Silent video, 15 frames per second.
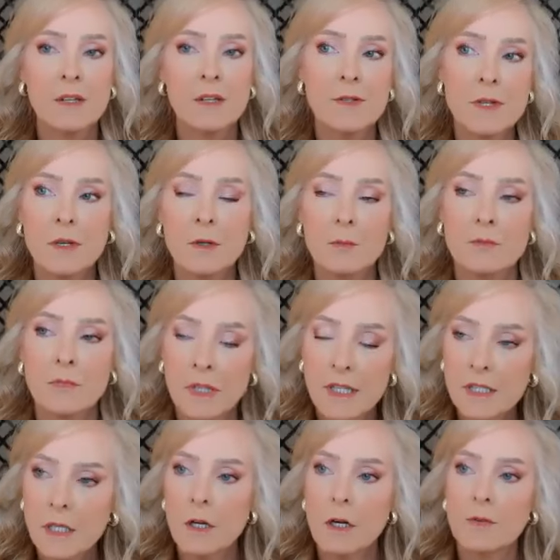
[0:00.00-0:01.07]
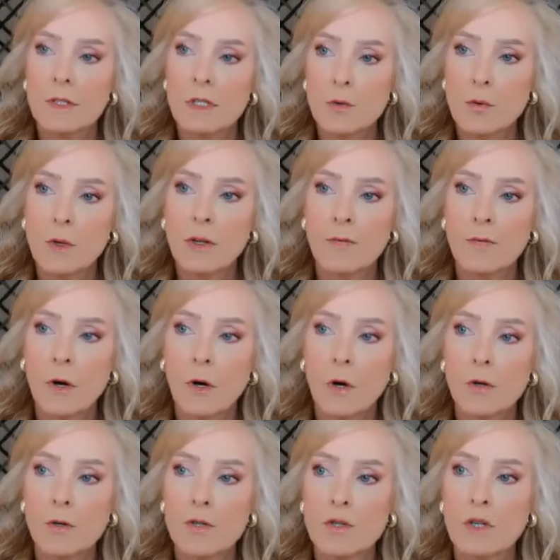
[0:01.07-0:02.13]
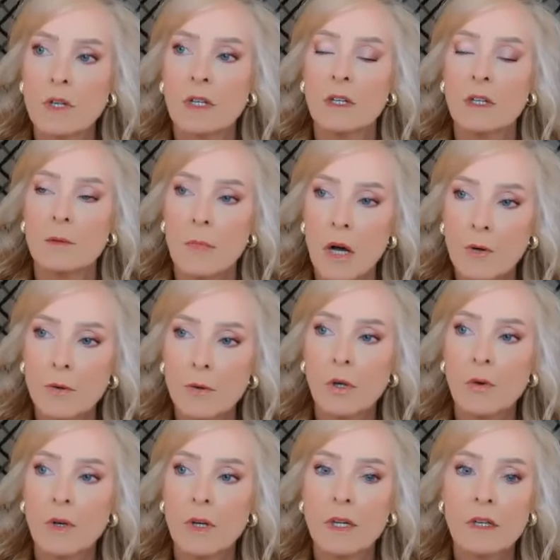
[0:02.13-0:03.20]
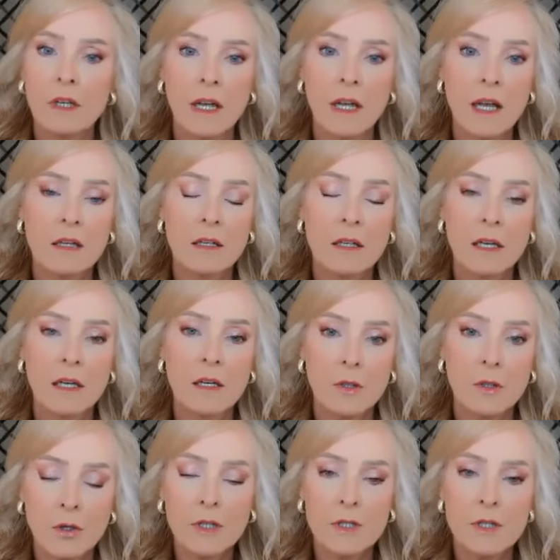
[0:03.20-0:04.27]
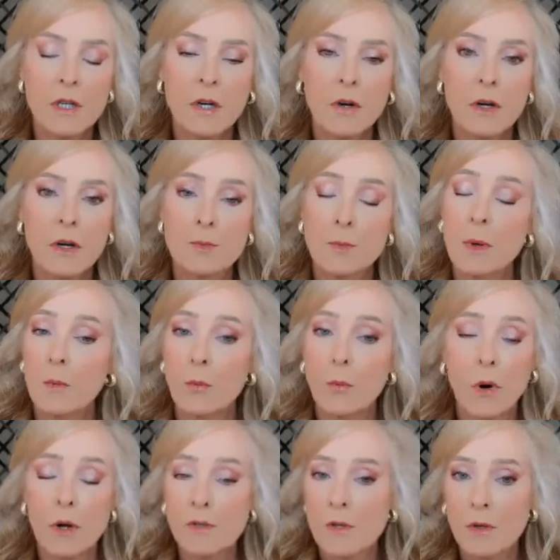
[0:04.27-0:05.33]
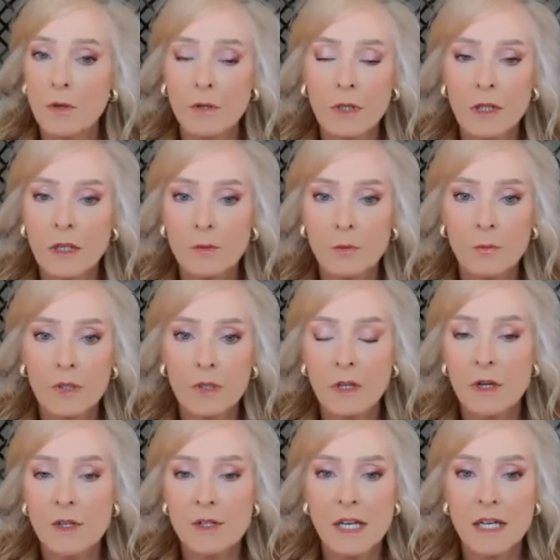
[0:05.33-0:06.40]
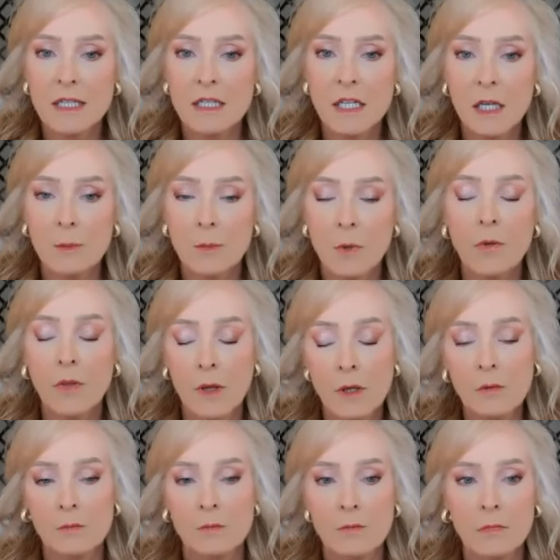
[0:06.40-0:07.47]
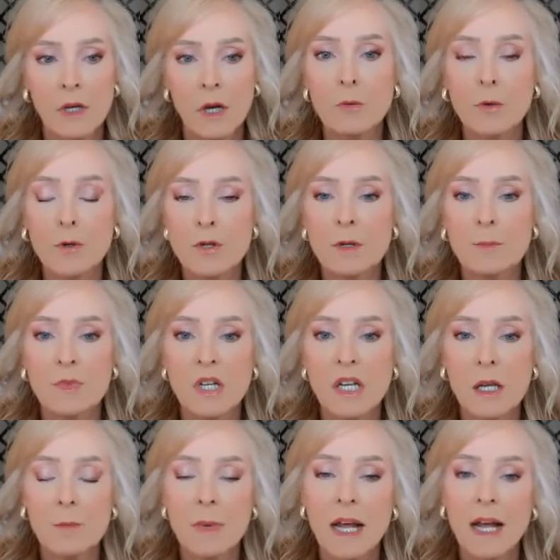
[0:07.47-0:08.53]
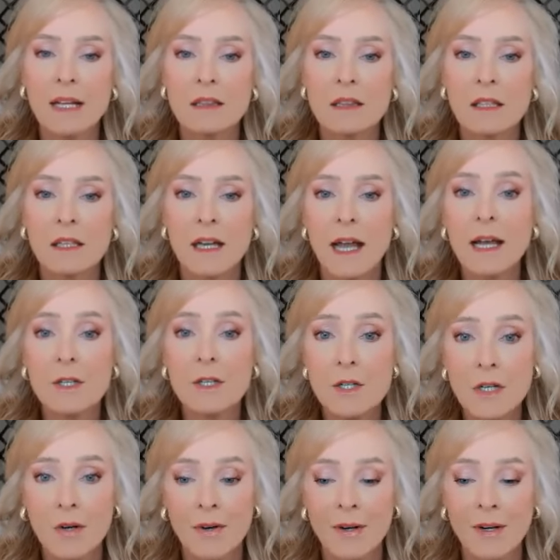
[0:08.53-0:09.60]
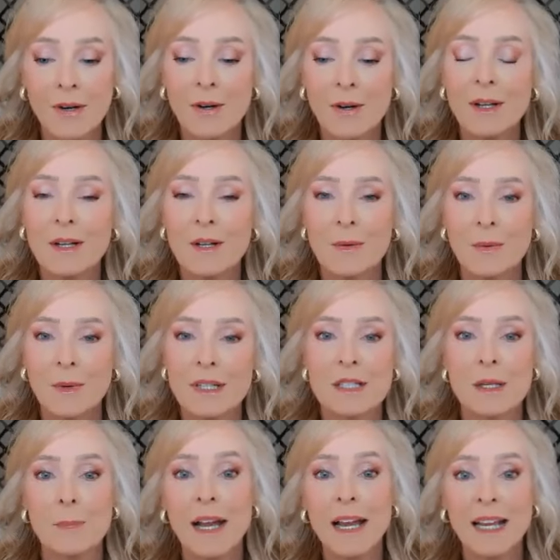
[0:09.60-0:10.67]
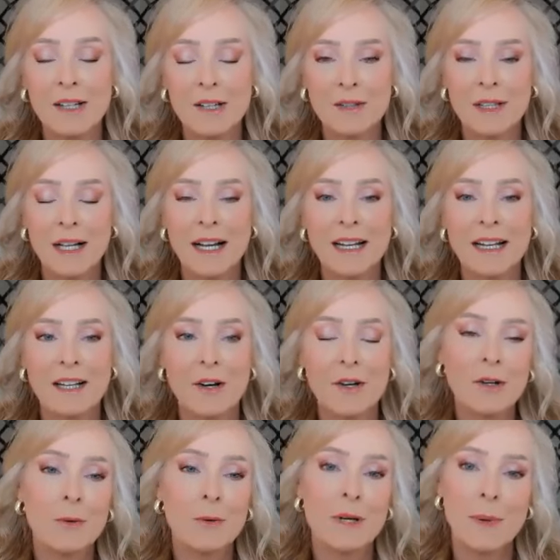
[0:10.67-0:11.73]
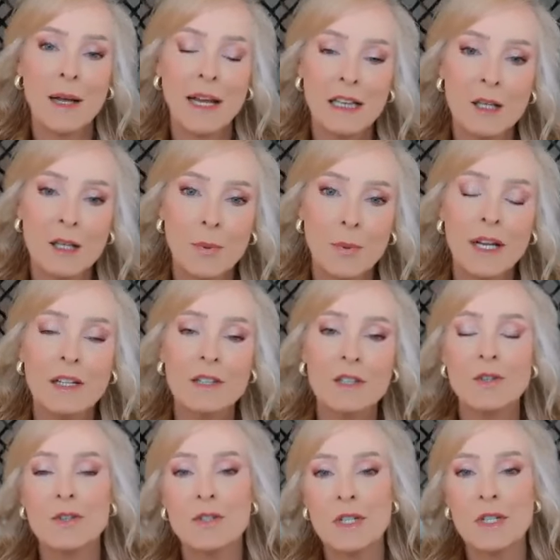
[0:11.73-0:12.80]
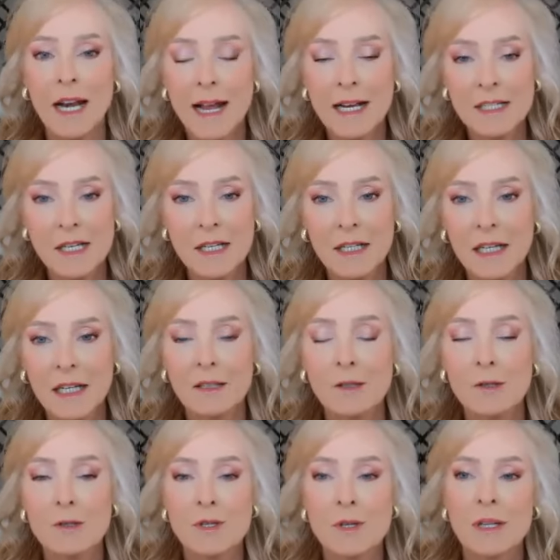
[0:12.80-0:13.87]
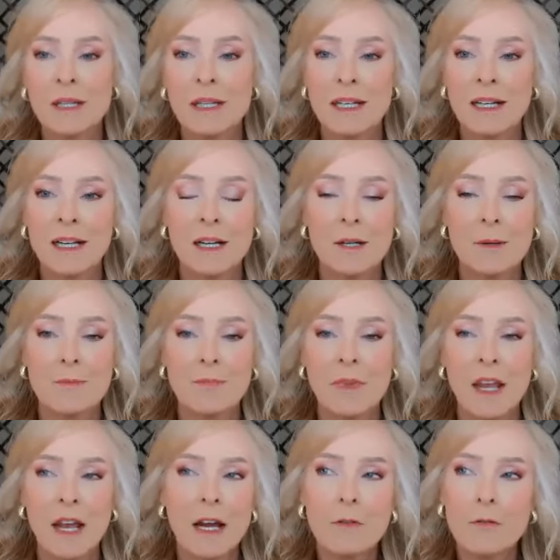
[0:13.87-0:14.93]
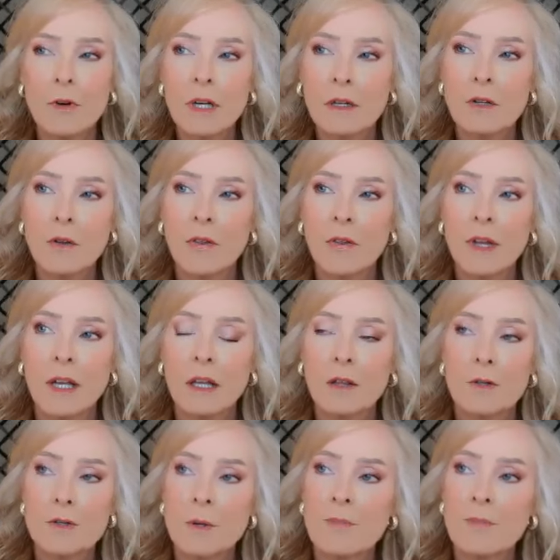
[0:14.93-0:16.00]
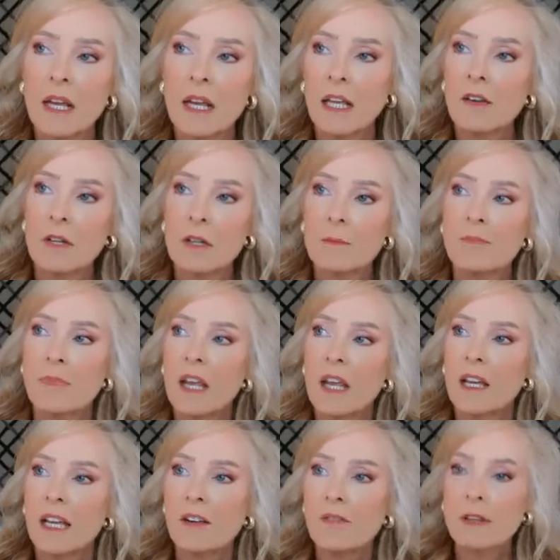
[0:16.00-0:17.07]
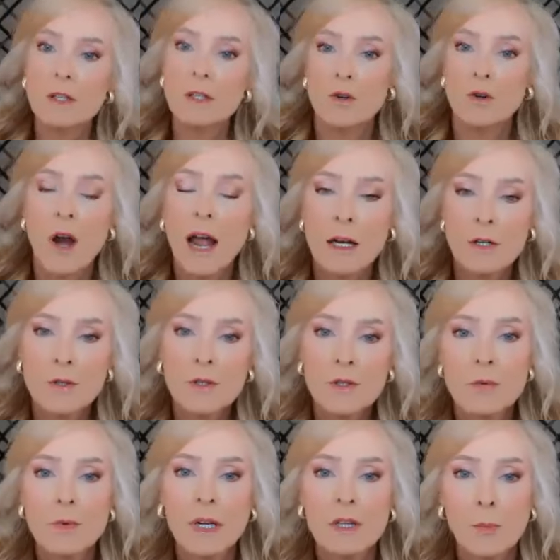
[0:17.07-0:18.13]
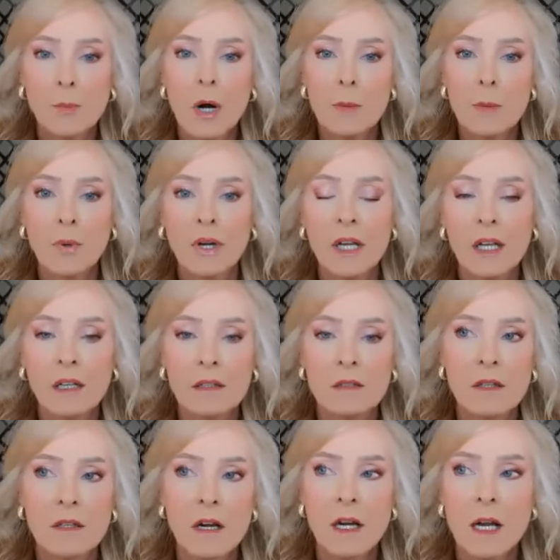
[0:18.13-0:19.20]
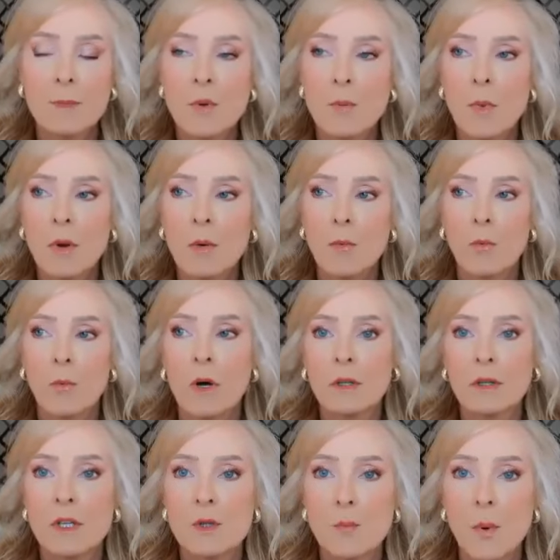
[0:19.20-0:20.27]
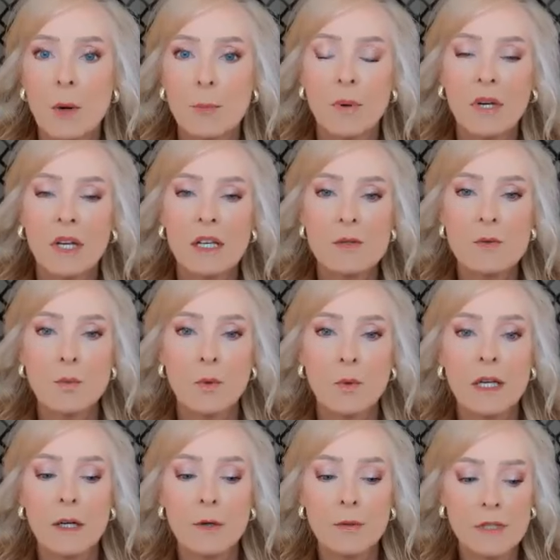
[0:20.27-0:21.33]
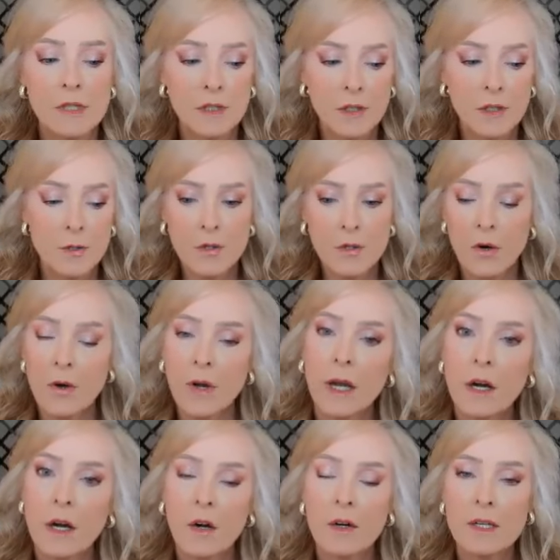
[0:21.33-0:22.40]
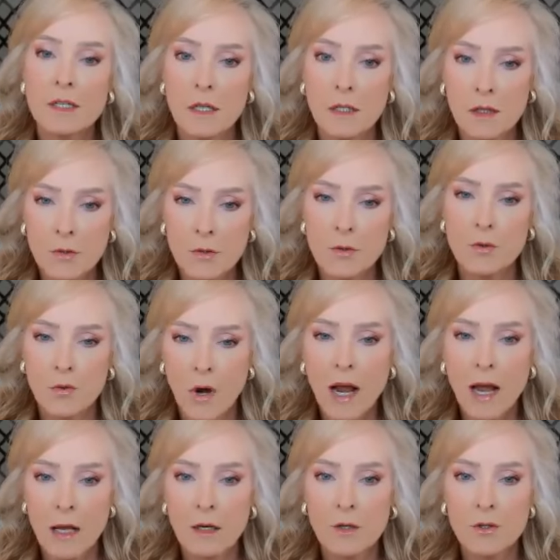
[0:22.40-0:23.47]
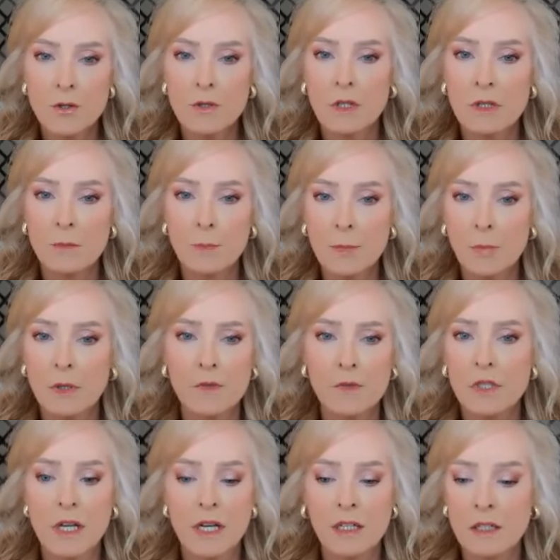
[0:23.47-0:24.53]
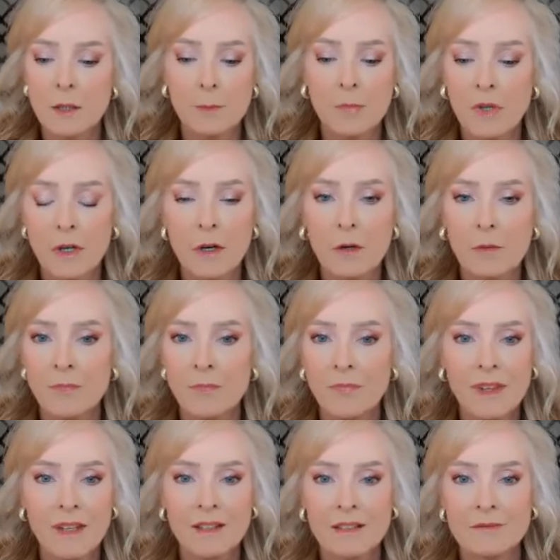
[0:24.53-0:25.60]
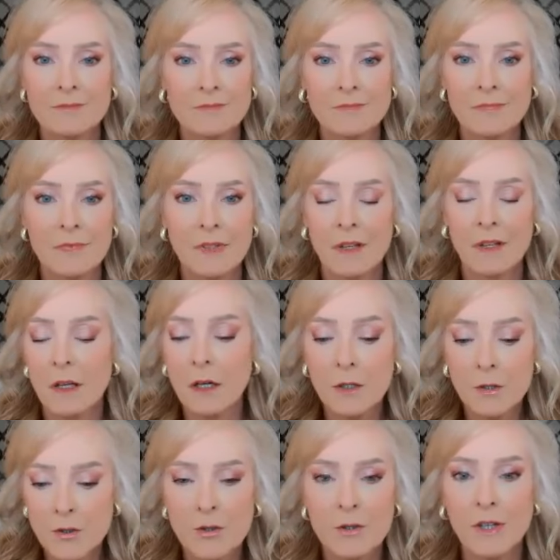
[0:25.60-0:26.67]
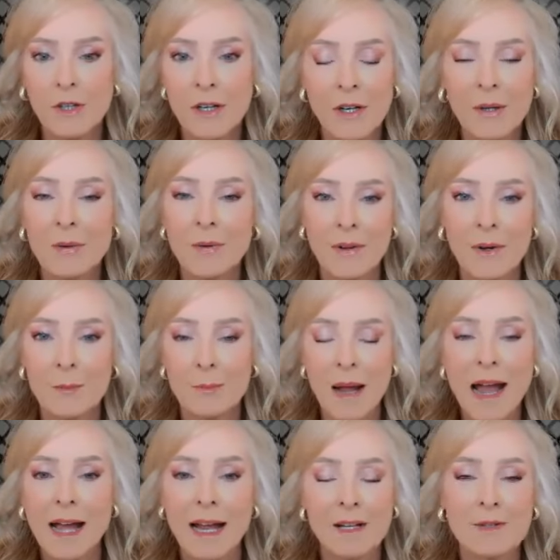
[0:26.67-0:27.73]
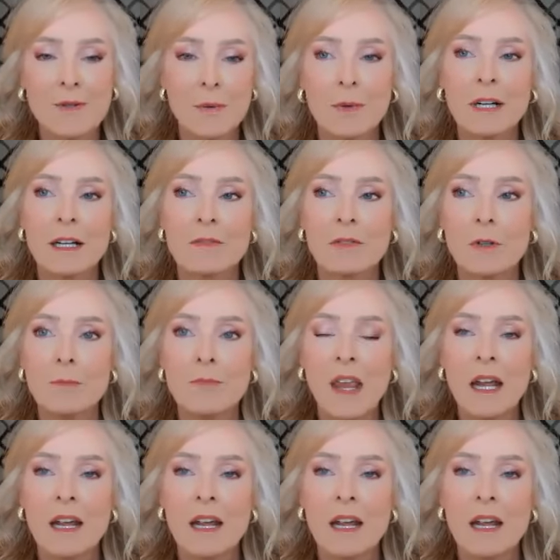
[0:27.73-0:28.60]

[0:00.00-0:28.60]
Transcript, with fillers: So, leasing office is really first model unit and uh, unit interiors, but we're also looking with the on-site team or the ownership team at the exterior. What does the paint look like? Are you going to paint the brick? Do you just need accent colors? Um, every little thing. There's even even the trash that's around the property. A lot of times when we walk these properties, we notice that there's certain areas that there's trash that people have just like dumped their lunch, you know, their bags or whatever.